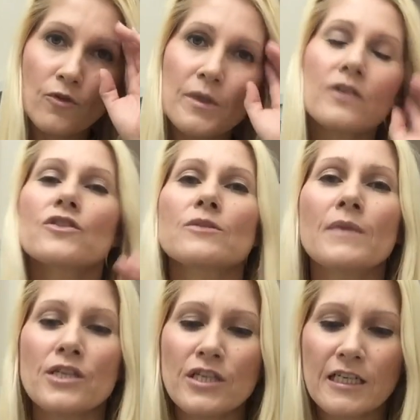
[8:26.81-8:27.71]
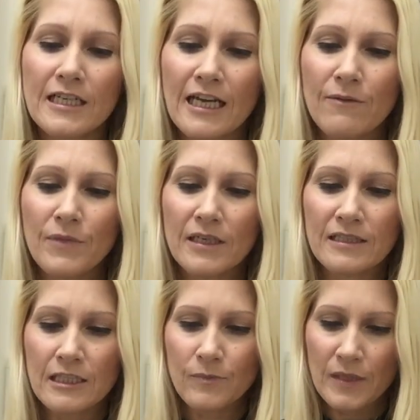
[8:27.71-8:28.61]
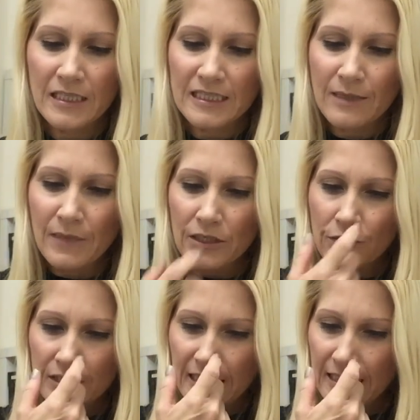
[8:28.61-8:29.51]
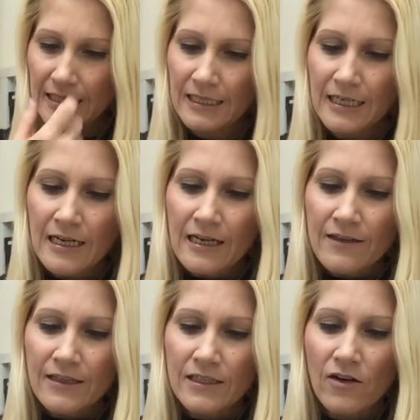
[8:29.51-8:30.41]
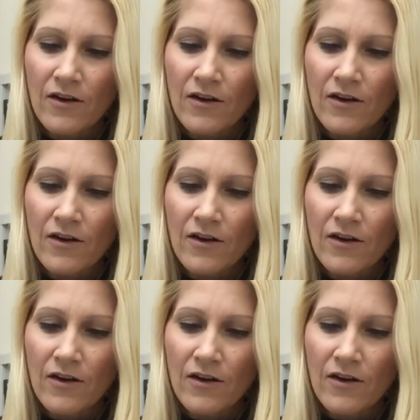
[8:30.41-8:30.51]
but I'll just mention it again because there's been some interest in it, that